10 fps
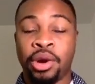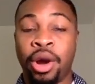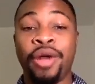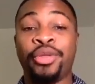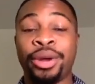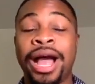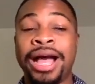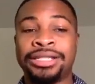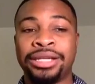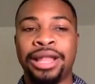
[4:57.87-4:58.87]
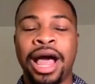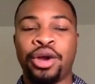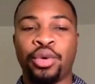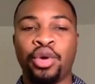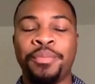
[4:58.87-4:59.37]
other guys in the
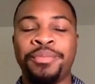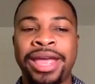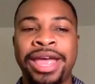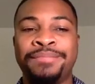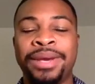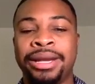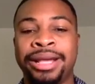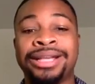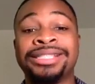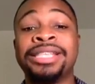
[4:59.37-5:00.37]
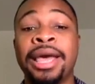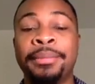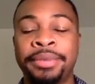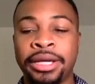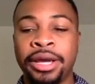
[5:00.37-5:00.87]
locker room may have been
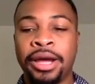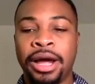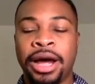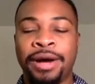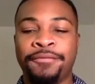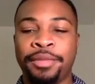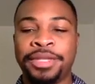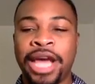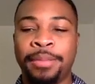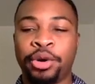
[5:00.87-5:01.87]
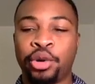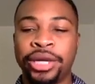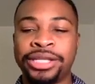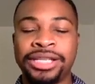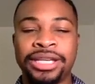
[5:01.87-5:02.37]
exempt from the type of
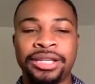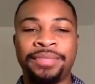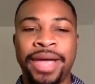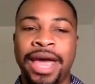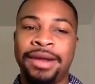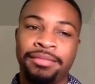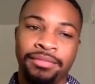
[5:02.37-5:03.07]
criticism that,